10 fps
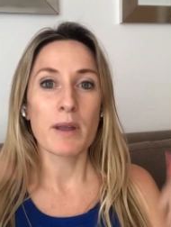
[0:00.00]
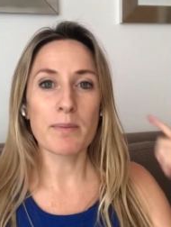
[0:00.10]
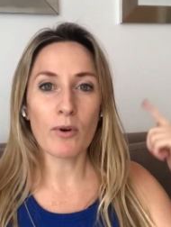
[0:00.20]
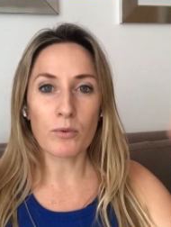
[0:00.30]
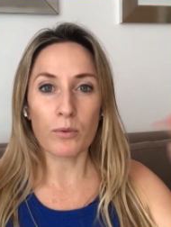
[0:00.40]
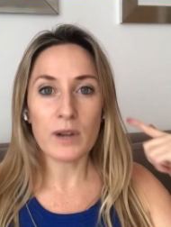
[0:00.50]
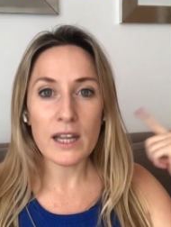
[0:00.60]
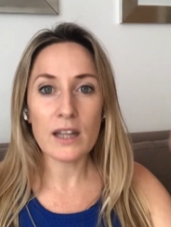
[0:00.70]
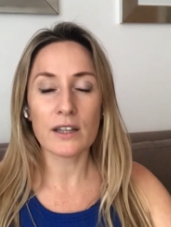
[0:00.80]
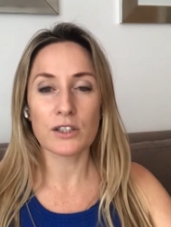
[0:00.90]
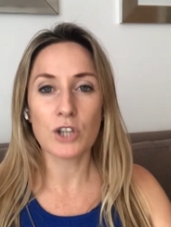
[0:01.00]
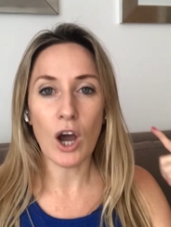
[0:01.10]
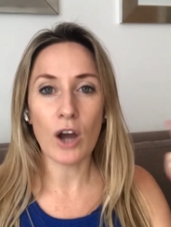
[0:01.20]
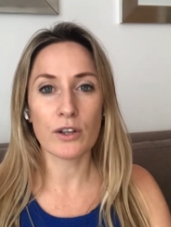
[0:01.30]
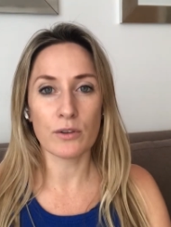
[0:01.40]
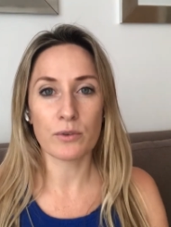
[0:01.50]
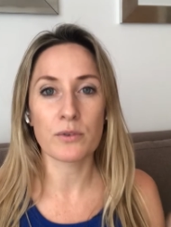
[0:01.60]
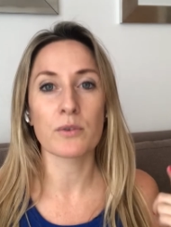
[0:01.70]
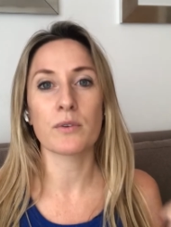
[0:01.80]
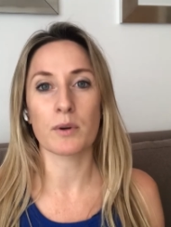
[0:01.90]
people really talk you
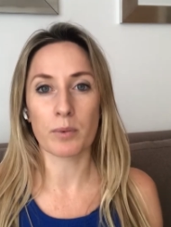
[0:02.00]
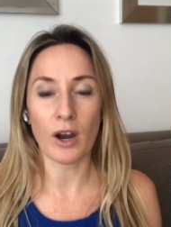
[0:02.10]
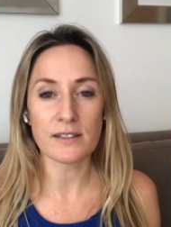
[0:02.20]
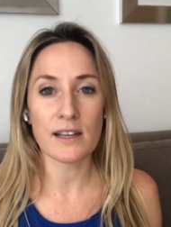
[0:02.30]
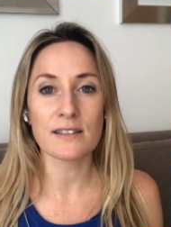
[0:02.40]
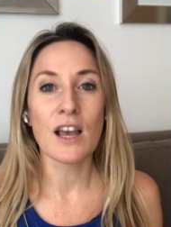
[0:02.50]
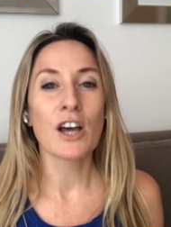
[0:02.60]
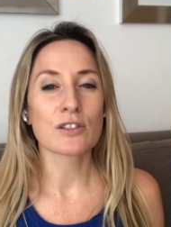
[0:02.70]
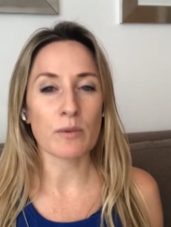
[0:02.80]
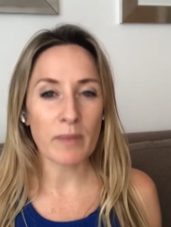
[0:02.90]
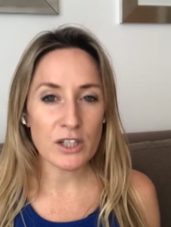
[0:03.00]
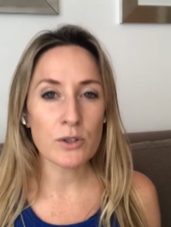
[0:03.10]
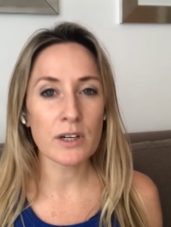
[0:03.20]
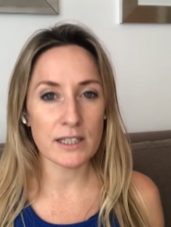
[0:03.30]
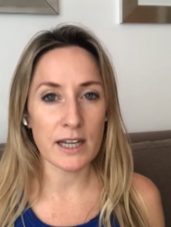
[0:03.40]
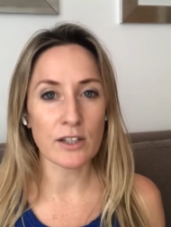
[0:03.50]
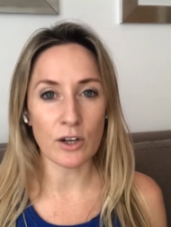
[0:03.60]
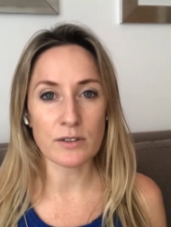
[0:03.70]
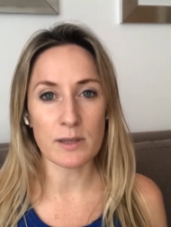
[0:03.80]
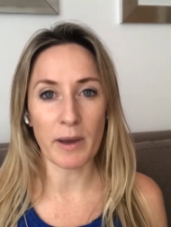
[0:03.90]
through their process. So make sure to take
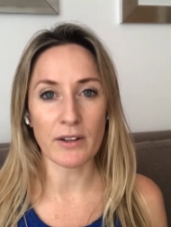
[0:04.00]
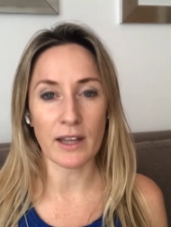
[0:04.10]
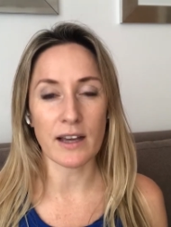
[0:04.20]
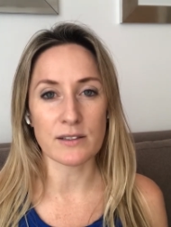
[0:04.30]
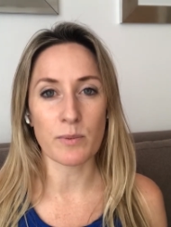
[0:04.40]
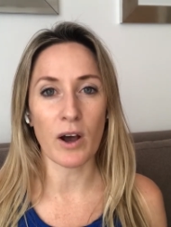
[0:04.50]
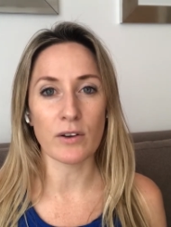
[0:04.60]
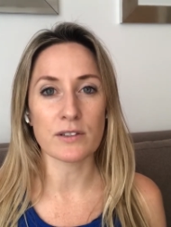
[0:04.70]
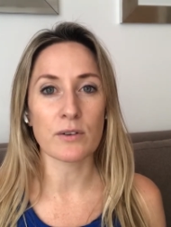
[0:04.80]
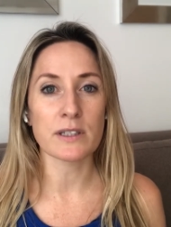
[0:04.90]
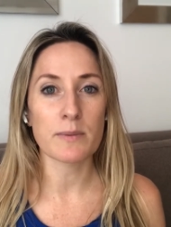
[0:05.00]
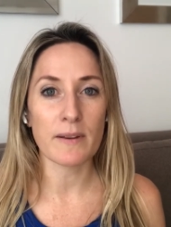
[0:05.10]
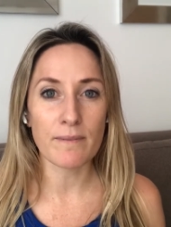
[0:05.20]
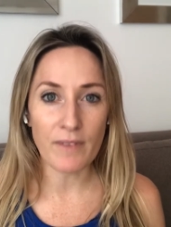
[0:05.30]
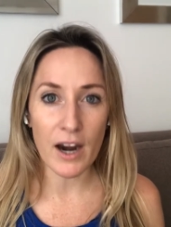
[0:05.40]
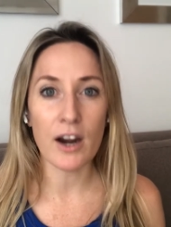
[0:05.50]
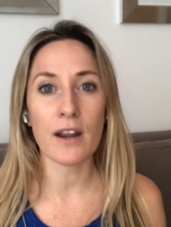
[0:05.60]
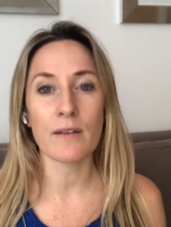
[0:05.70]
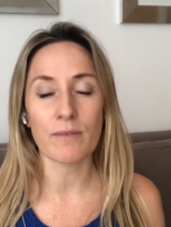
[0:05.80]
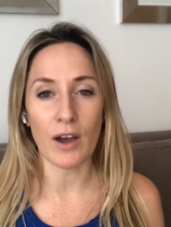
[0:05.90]
notes about that as well. It's going to be
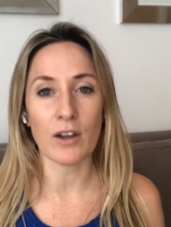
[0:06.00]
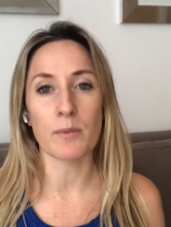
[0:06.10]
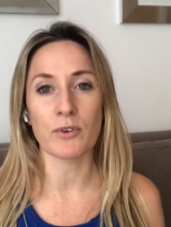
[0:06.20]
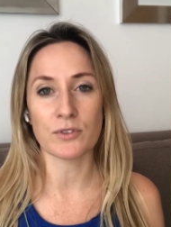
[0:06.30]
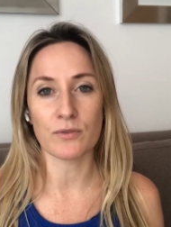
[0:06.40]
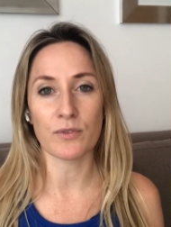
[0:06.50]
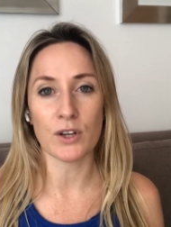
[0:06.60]
very valuable for